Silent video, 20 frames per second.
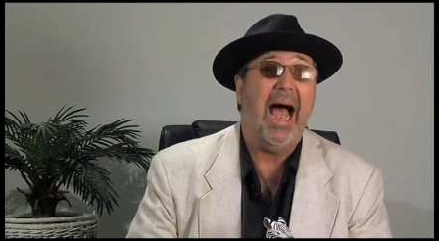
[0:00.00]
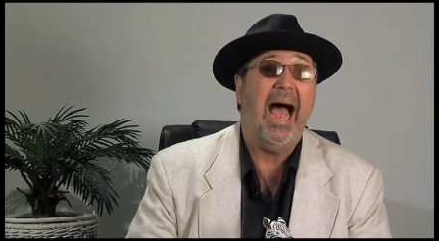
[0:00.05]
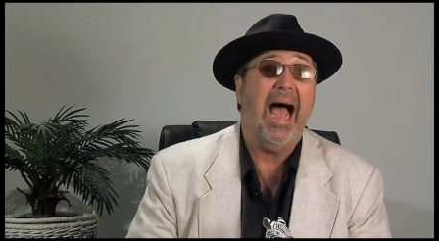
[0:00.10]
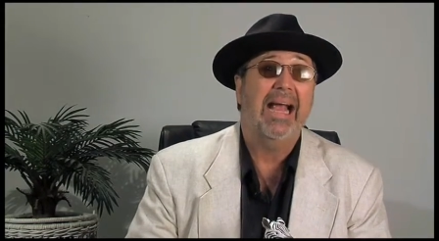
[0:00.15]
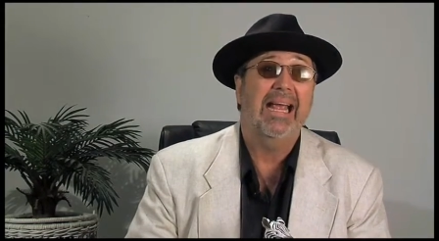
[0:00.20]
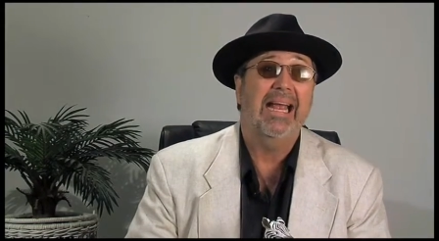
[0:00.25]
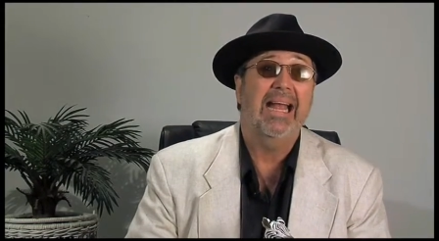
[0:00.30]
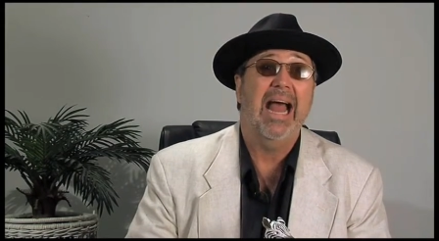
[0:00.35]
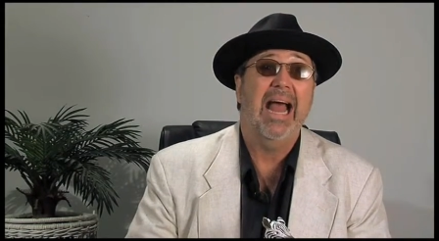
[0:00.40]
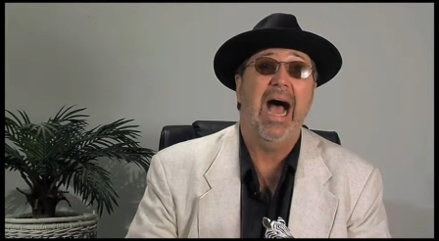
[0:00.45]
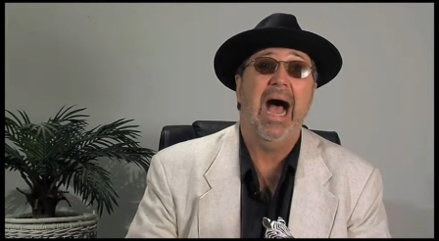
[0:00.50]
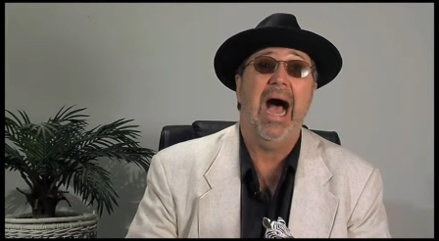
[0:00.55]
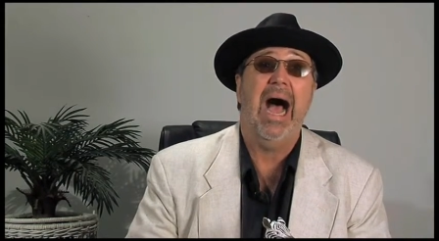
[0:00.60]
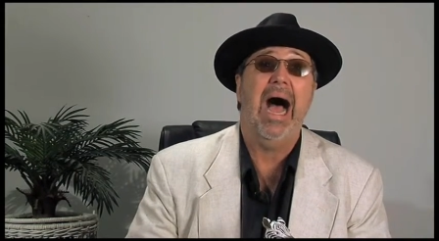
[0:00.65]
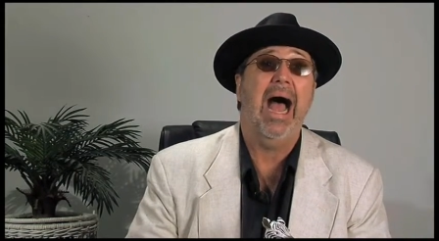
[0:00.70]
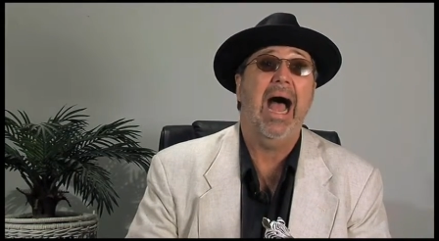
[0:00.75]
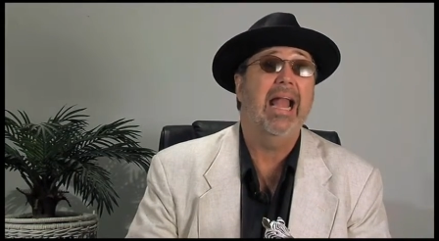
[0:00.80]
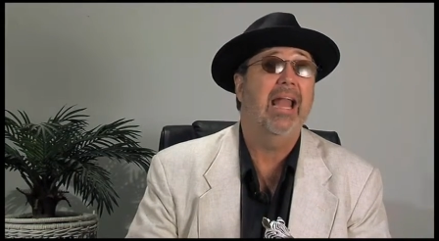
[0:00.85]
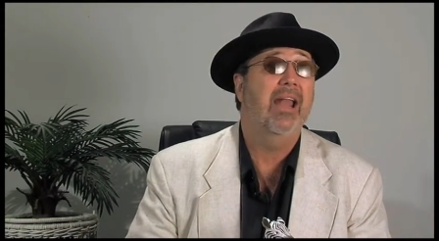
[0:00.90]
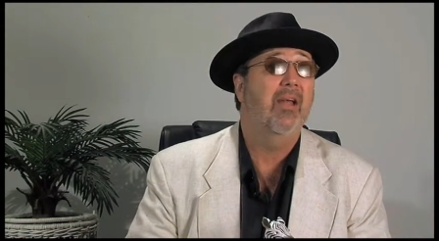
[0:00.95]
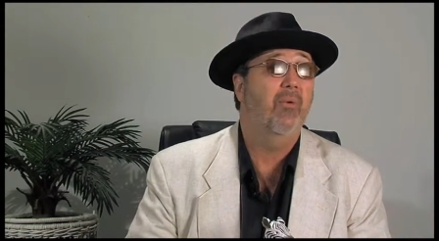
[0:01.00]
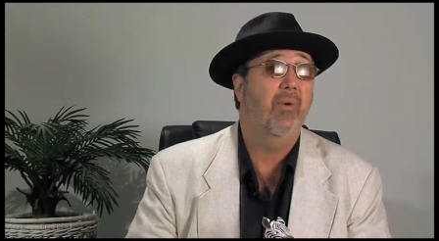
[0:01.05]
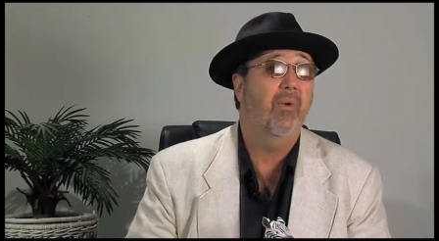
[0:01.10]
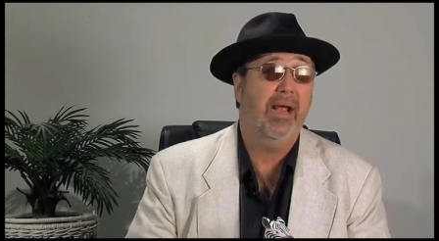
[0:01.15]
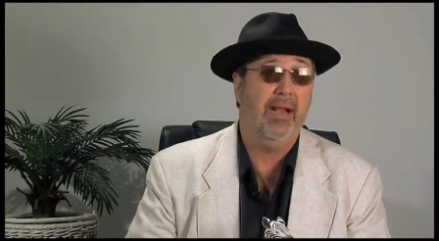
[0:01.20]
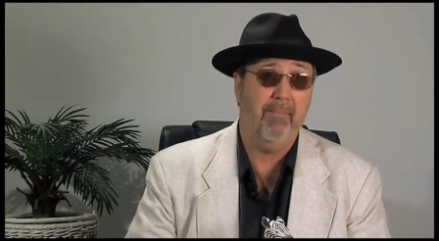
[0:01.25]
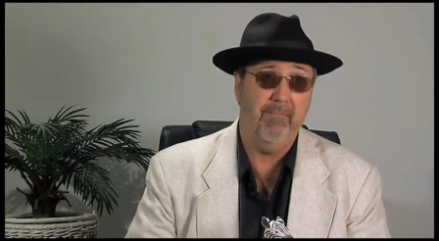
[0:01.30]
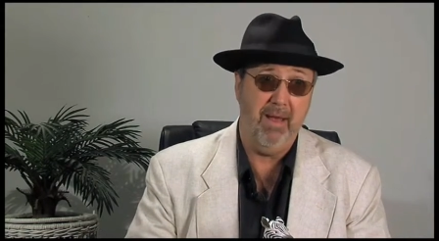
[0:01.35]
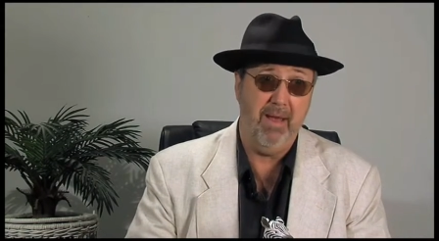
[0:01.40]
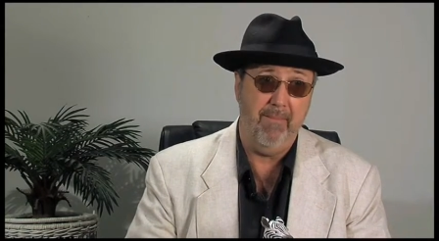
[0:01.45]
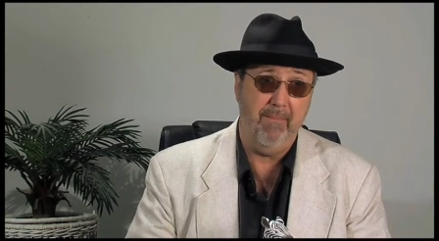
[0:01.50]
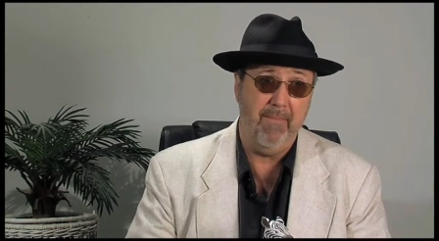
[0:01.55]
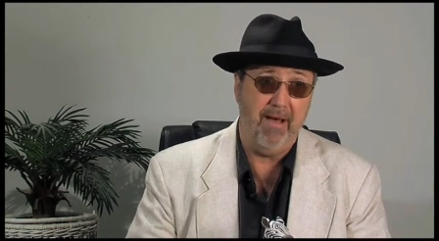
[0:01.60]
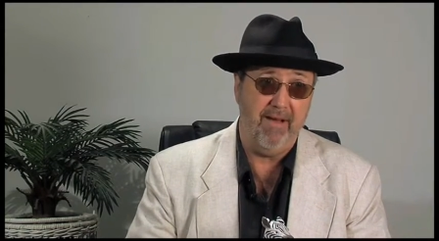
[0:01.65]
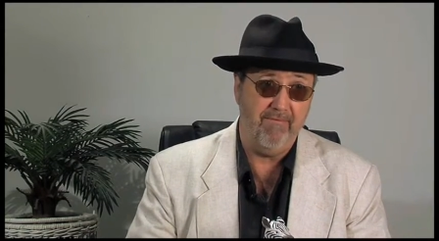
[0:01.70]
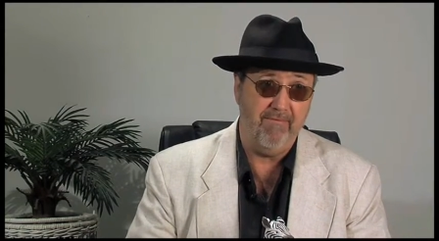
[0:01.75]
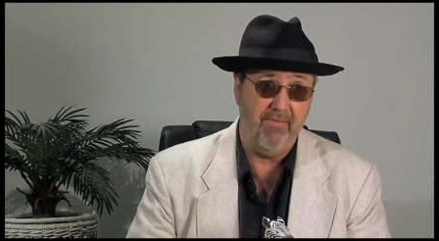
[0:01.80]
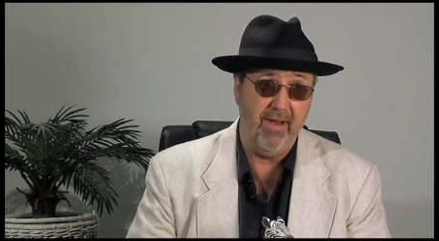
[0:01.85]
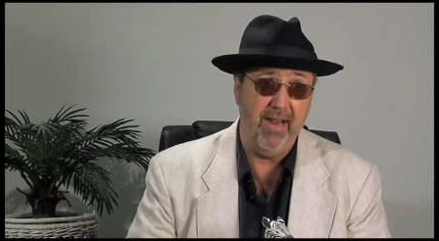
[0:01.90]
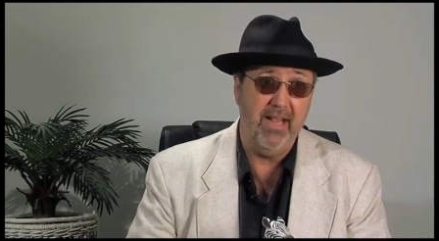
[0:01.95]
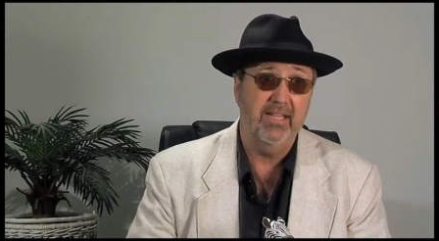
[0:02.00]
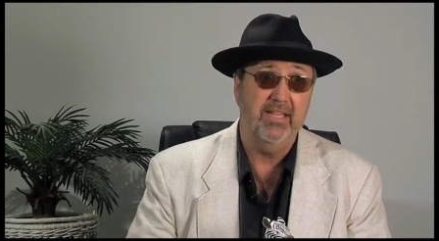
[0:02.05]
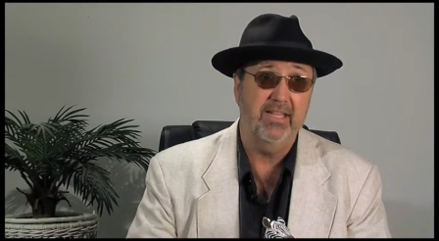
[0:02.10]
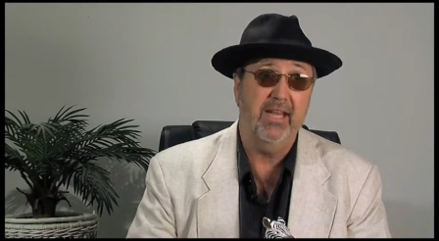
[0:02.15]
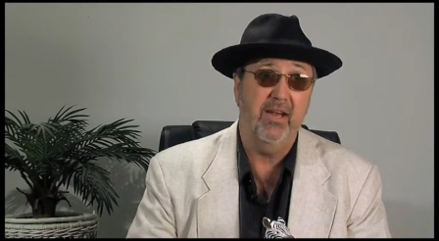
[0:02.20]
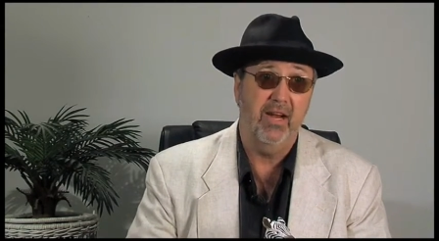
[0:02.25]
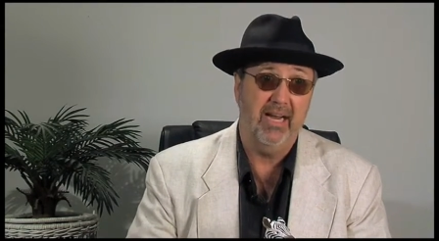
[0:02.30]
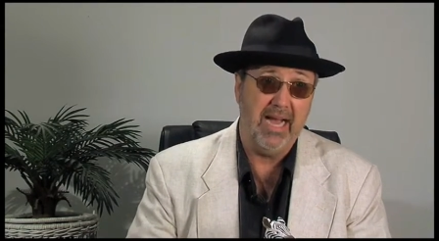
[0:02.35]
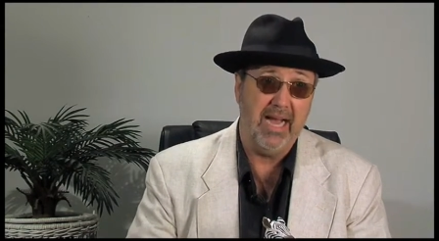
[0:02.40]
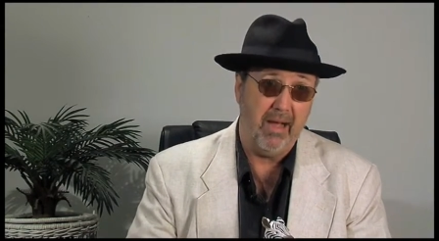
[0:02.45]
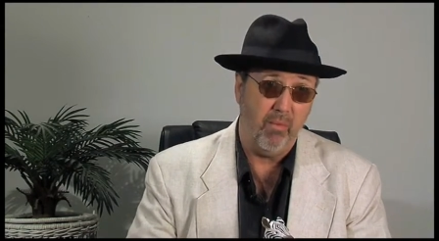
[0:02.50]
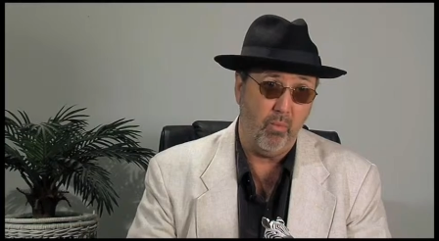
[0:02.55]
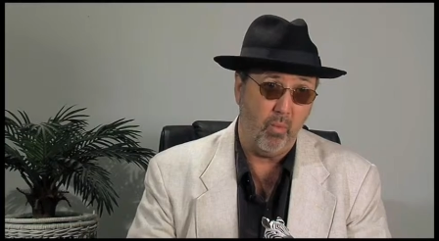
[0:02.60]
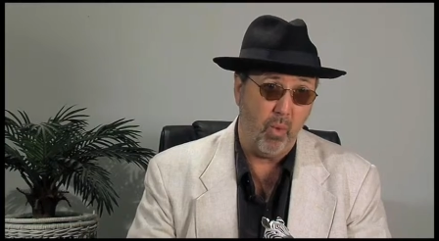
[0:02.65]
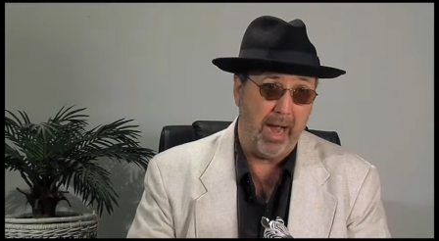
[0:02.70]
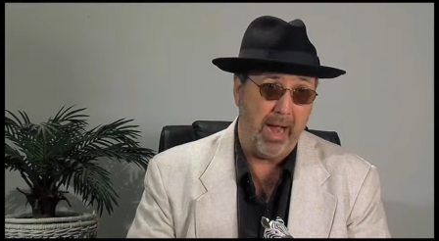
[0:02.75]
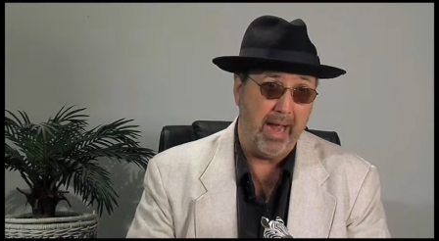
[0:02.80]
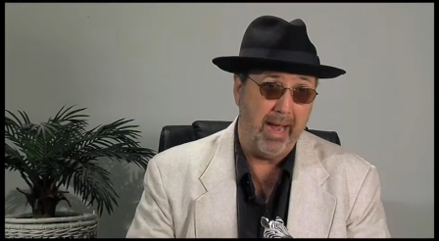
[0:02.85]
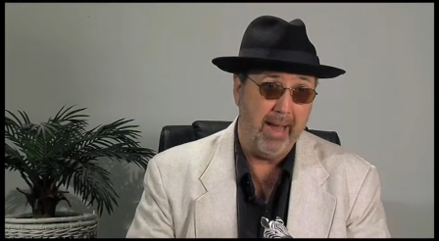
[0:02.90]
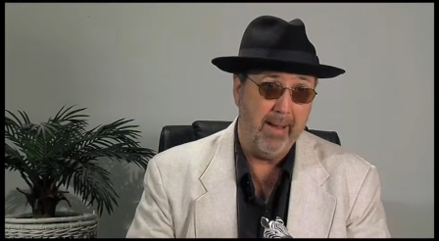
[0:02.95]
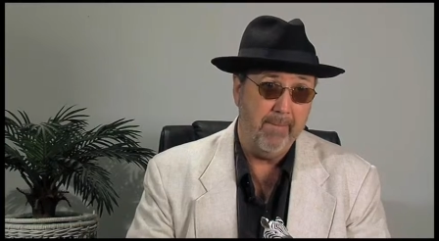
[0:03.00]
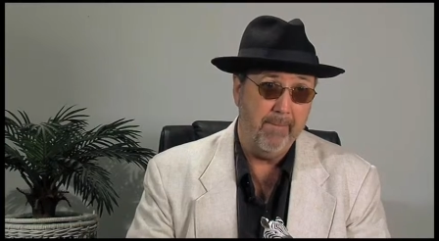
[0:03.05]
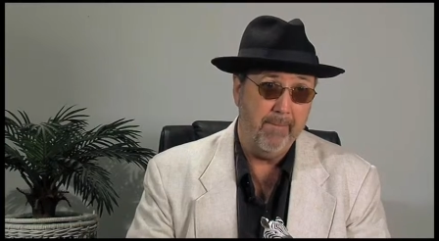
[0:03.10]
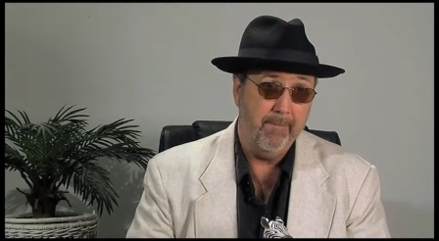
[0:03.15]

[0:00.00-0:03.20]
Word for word: I can highly recommend my friends here at God Why.